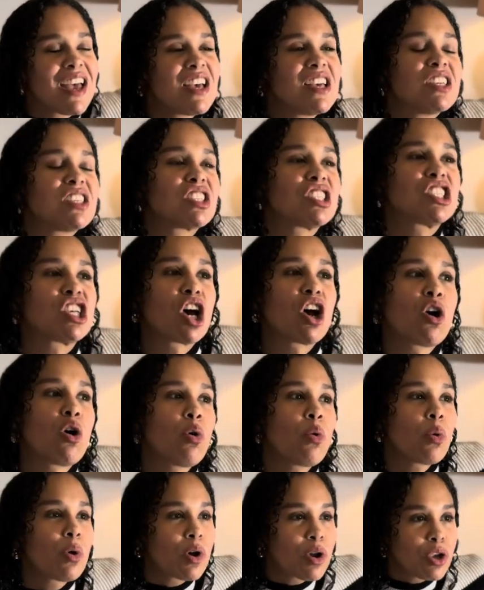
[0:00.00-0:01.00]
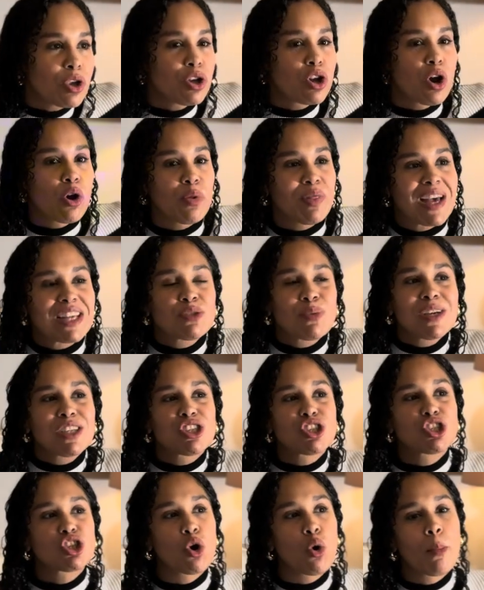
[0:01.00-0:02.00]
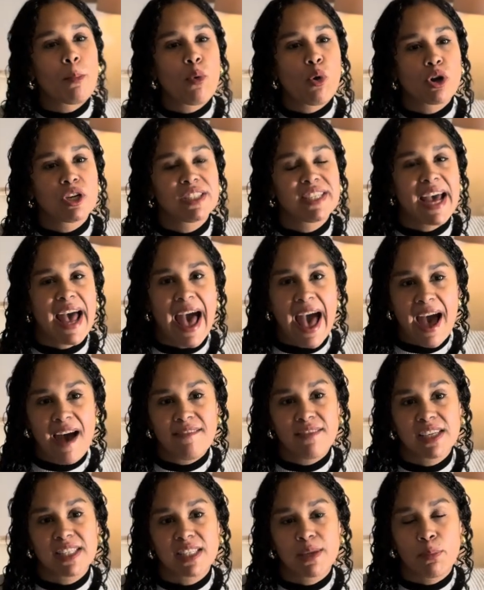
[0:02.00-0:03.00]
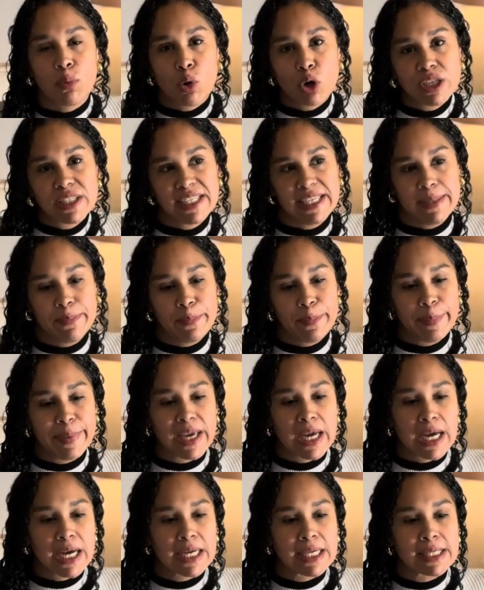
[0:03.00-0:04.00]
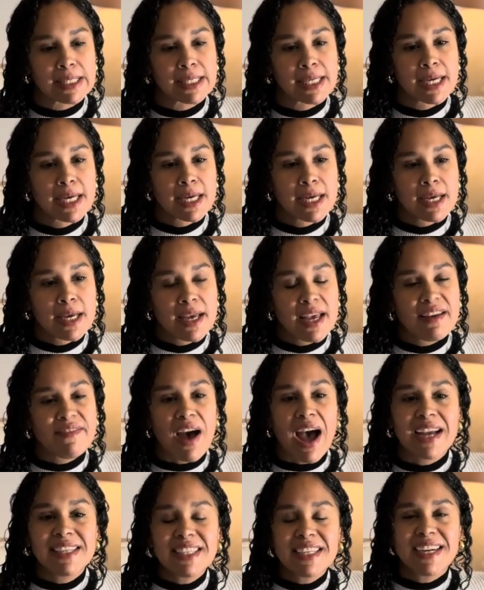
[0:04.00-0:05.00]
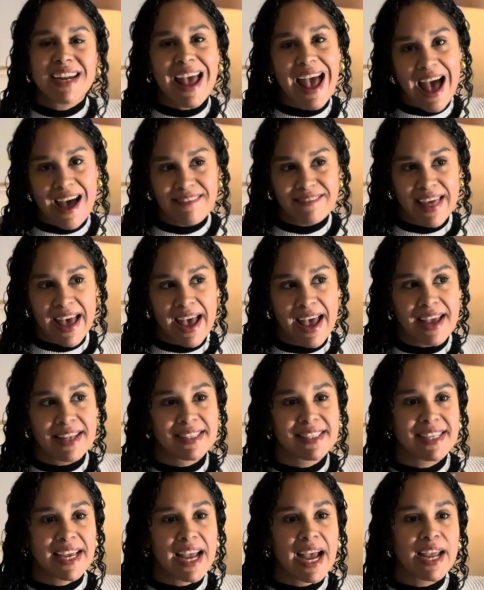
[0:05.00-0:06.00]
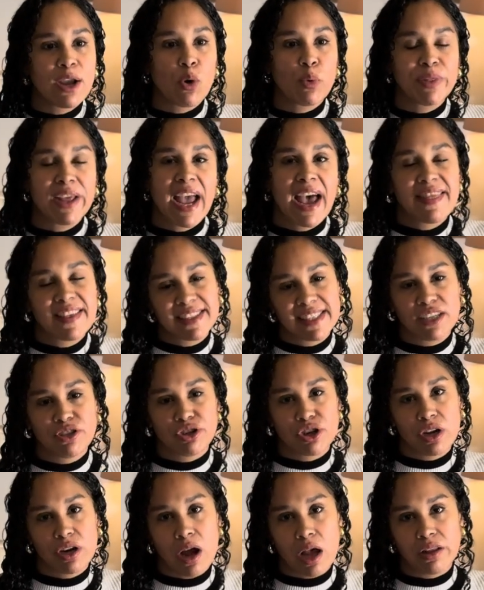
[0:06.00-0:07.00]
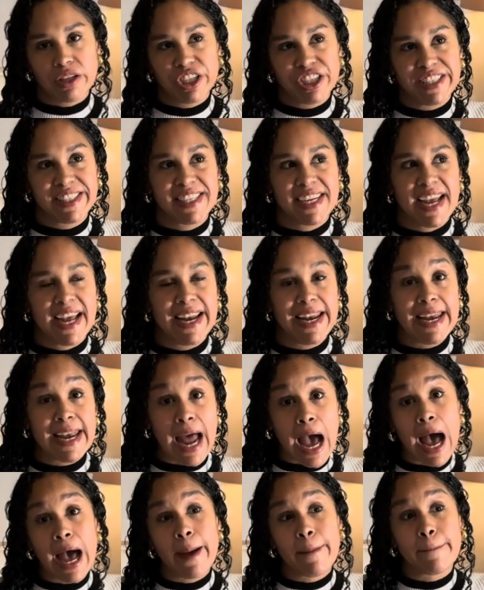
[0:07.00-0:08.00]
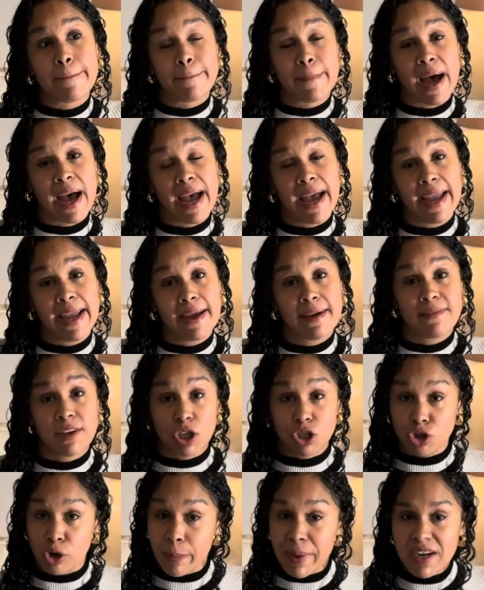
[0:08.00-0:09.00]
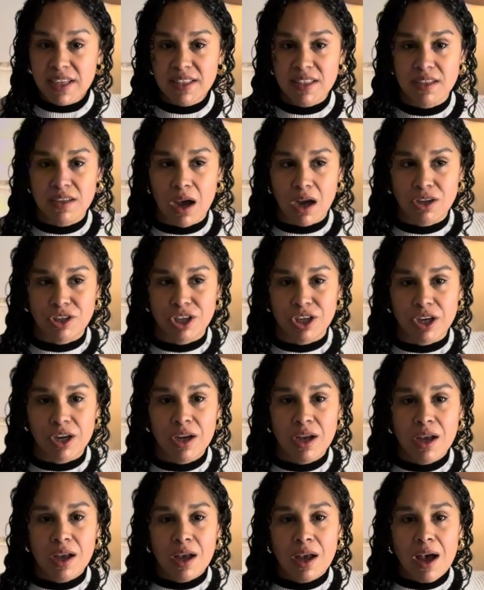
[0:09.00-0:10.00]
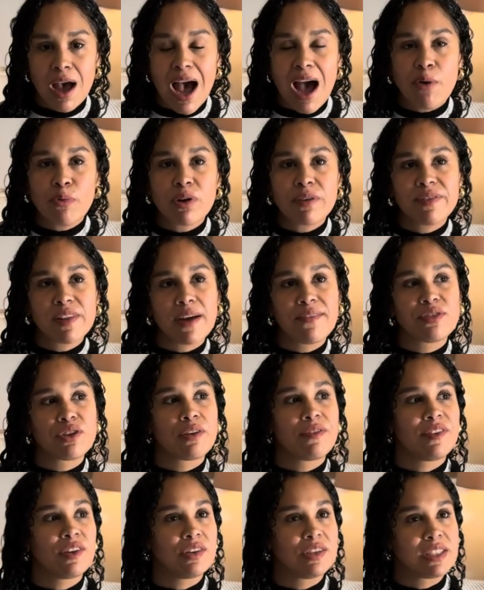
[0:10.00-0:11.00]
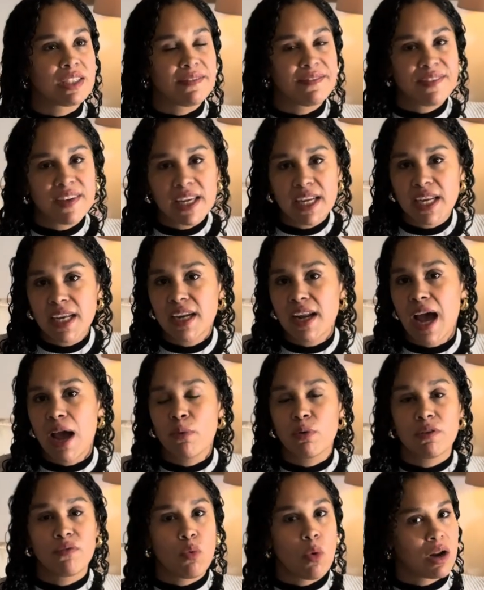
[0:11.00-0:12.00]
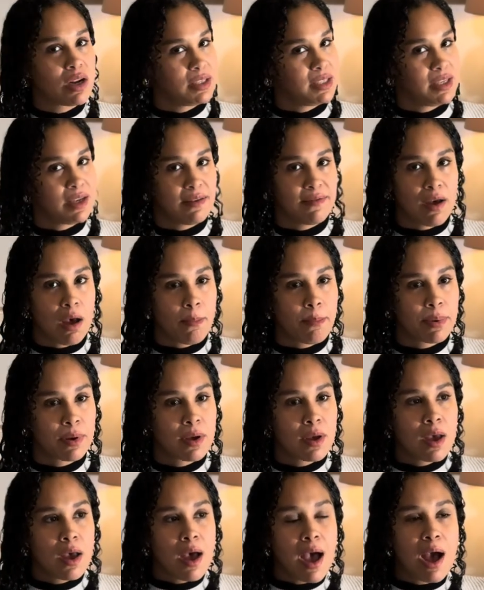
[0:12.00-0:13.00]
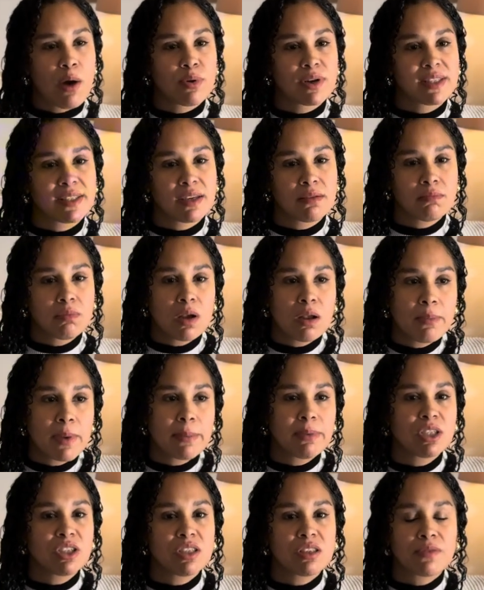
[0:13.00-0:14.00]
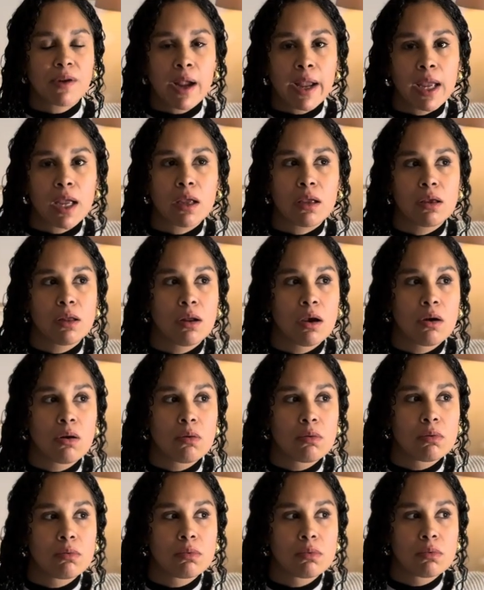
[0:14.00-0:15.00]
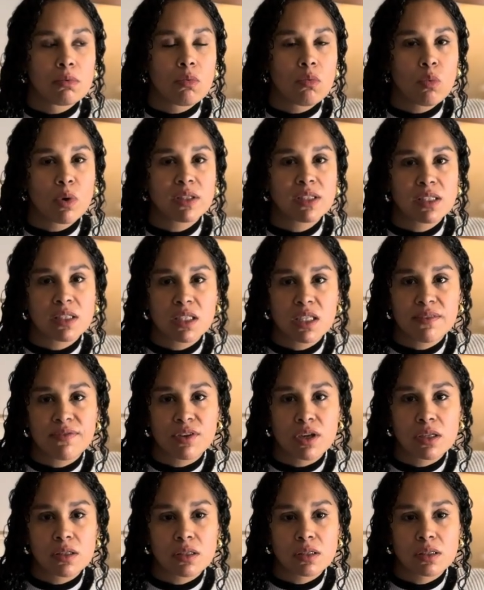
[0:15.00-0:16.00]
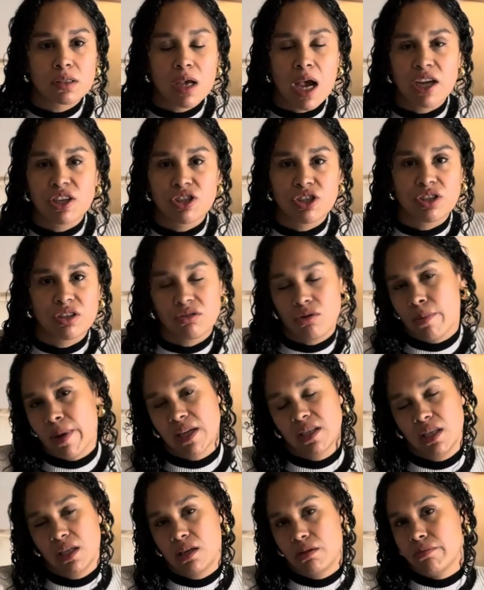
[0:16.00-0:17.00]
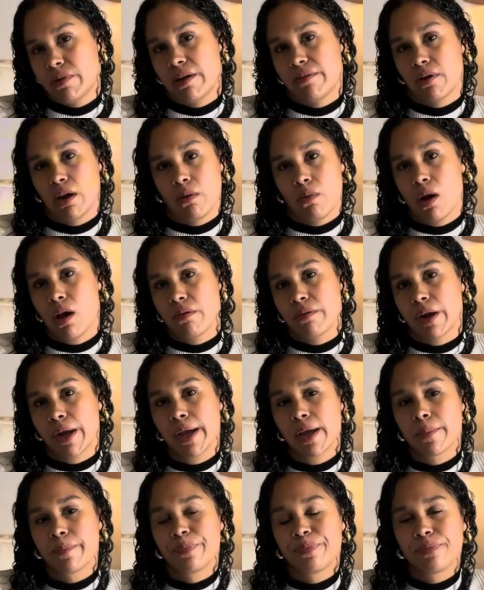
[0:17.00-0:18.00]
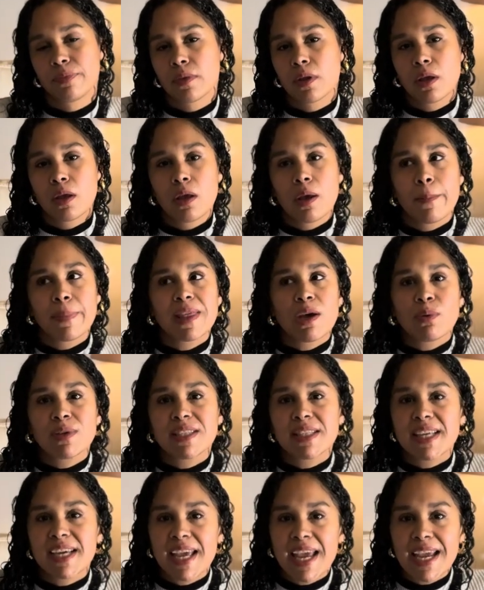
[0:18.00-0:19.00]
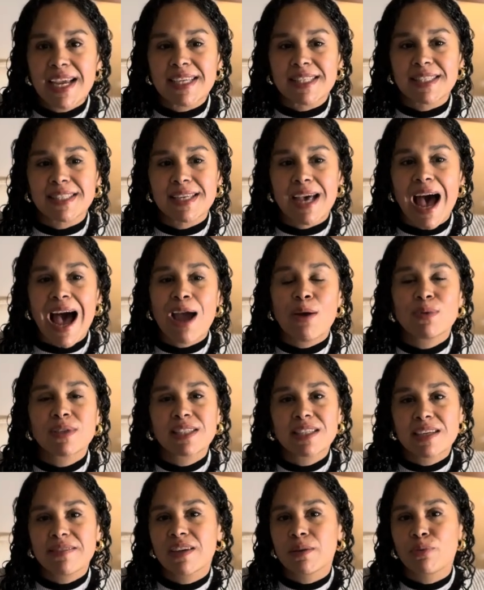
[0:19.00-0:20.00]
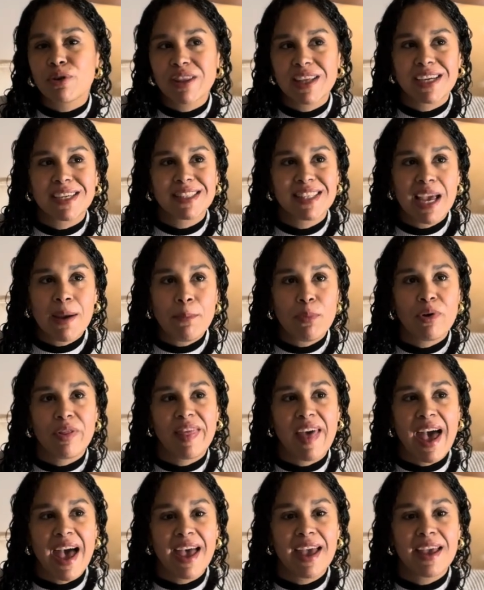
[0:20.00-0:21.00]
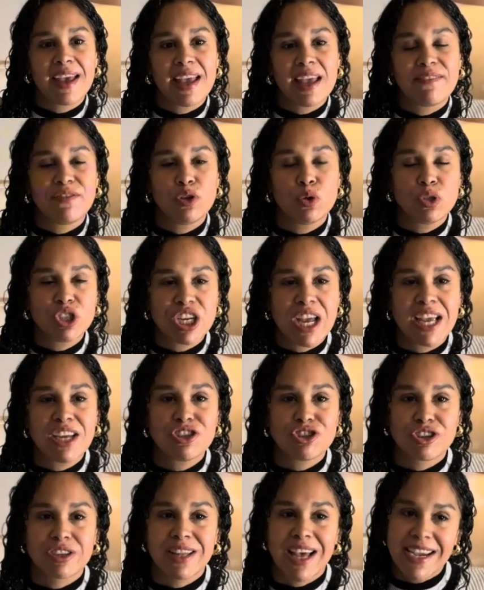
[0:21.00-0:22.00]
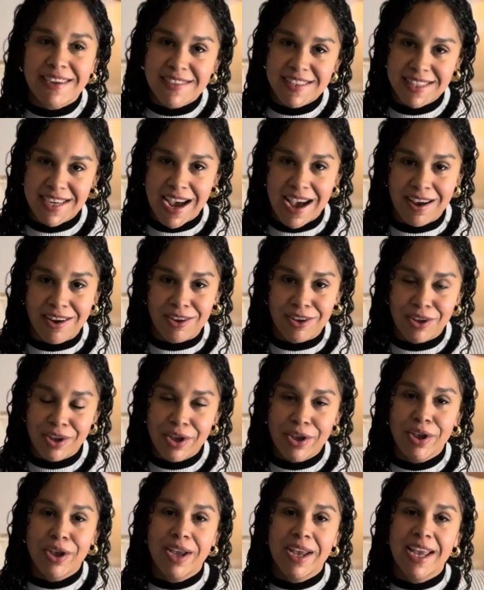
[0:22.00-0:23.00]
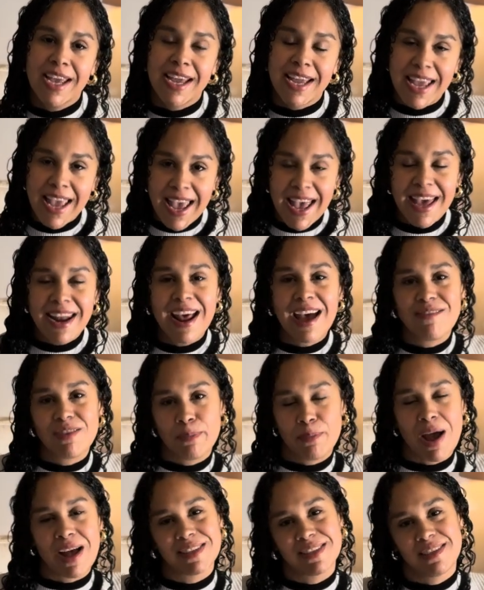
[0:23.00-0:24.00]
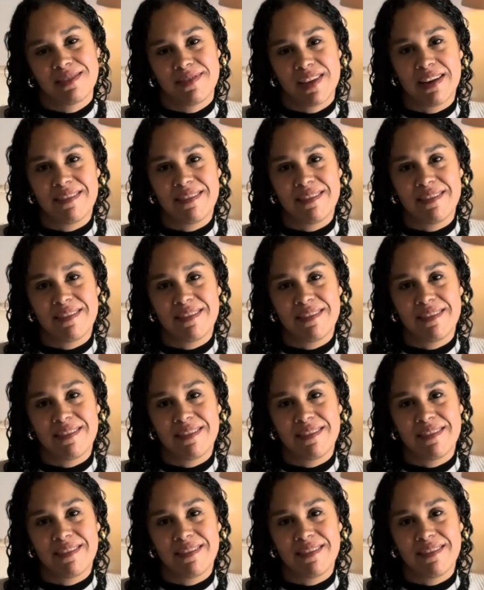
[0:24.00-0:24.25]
So, you know, that's why it's so important to have a support team, because if I didn't have that, and say I only had this endocrinologist and not my functional medicine doctor, I would have left there feeling defeated. I would have wanted to give up. I would have said, well, maybe she's right. You know, what's the difference? I should just go back to eating whatever I want, right? But that wasn't the case. I was a living, breathing example that if you change your lifestyle, it can have a positive